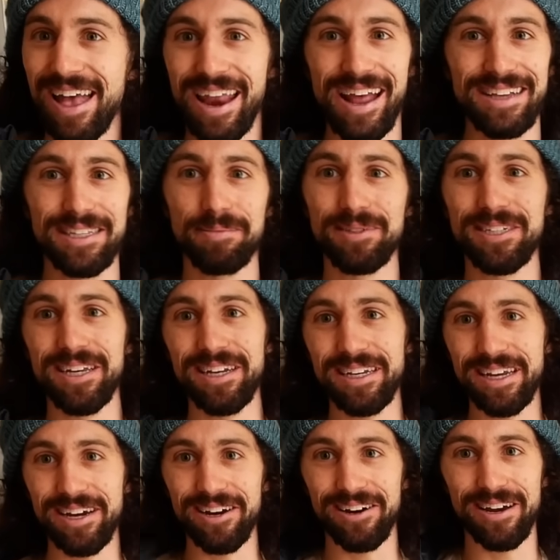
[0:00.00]
And as I'm sitting
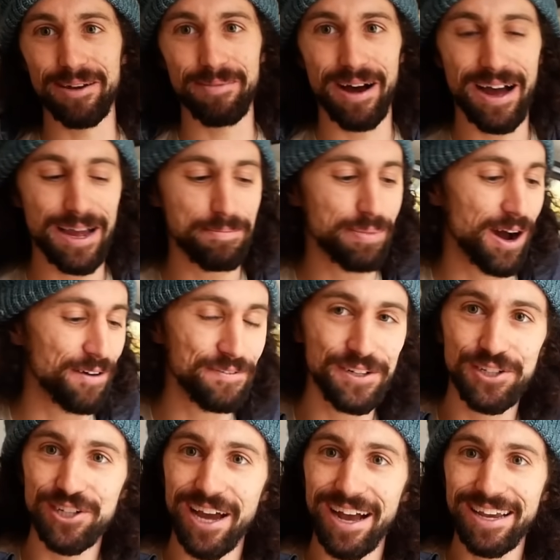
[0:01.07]
here in my puffy
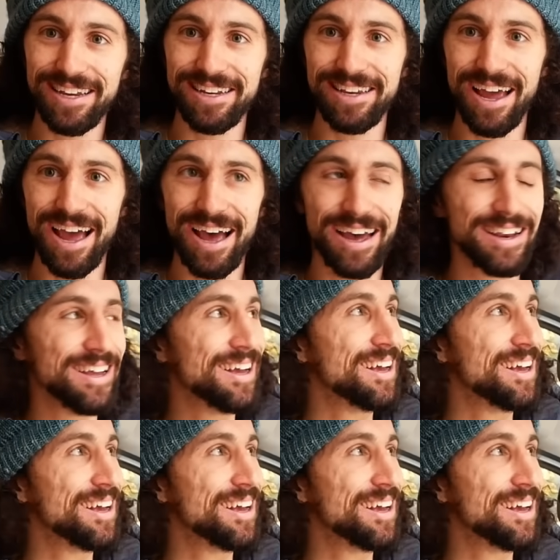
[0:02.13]
jacket and hat,